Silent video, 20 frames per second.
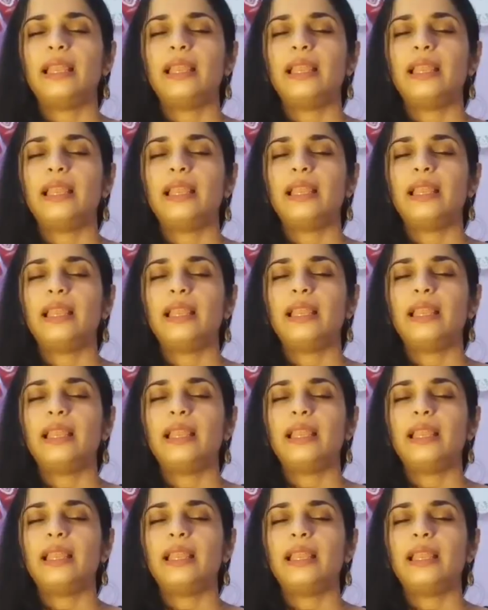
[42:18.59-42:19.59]

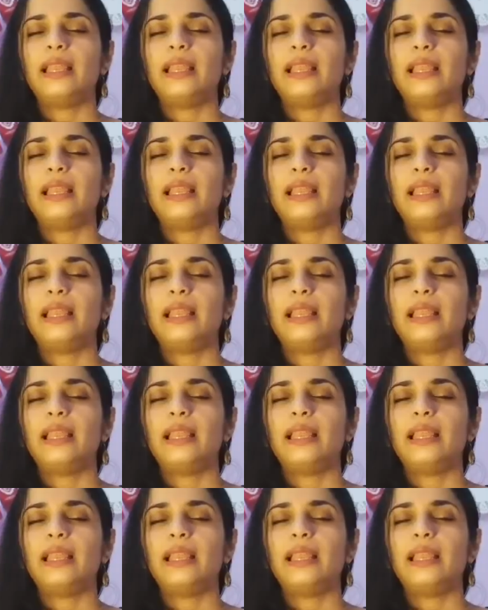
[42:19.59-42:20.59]
without
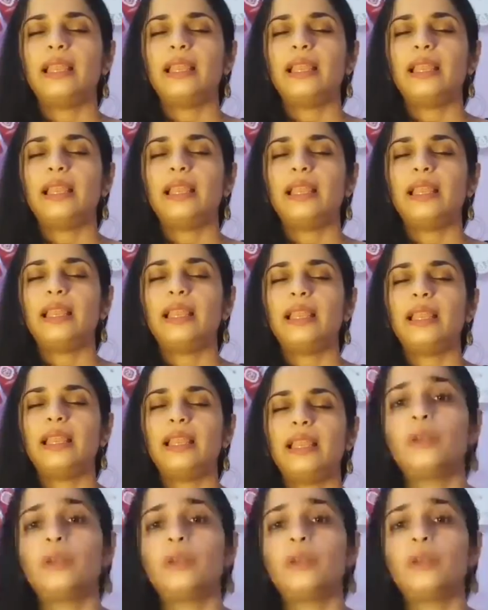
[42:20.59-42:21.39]
thoughts will come and go.